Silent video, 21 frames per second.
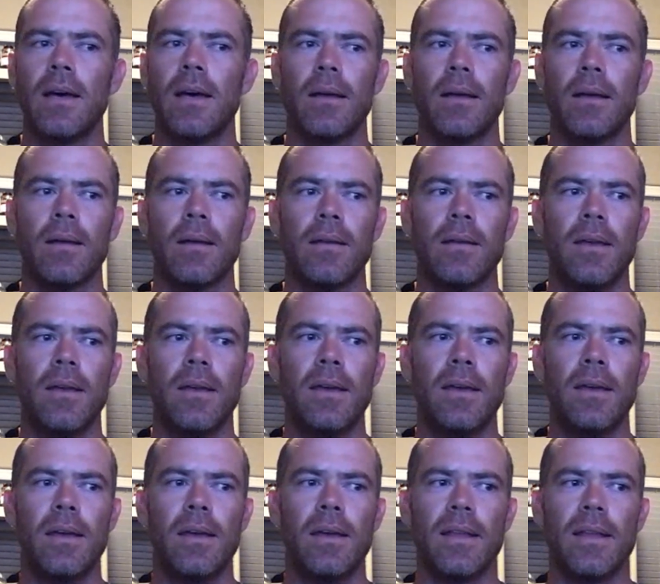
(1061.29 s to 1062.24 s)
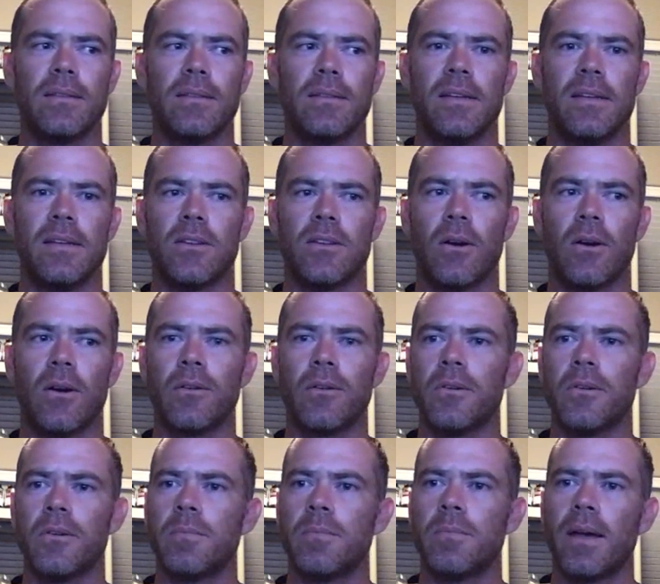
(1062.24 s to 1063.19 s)
That it's
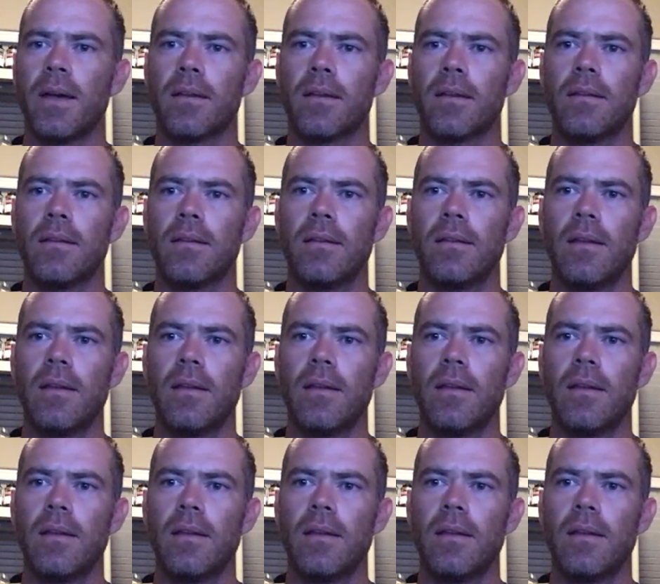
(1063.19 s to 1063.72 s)
earned respect.